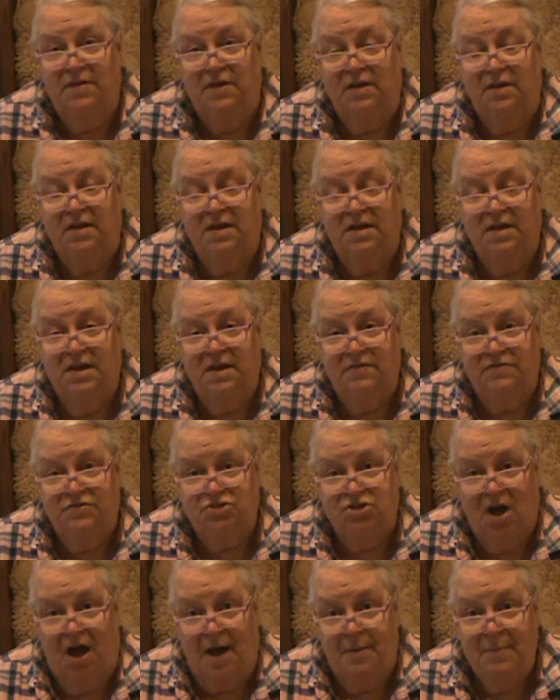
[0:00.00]
the gift
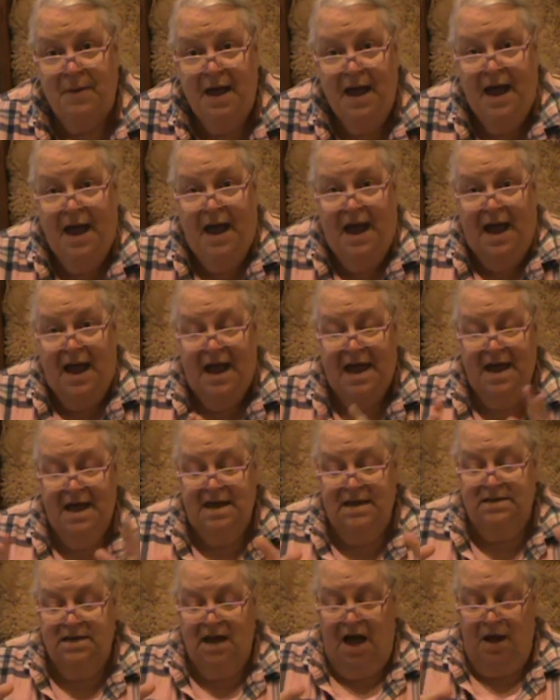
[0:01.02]
shop.
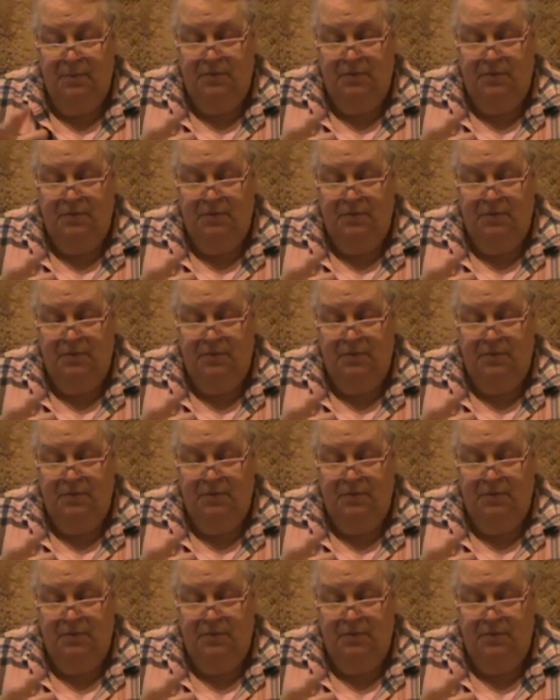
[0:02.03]
And I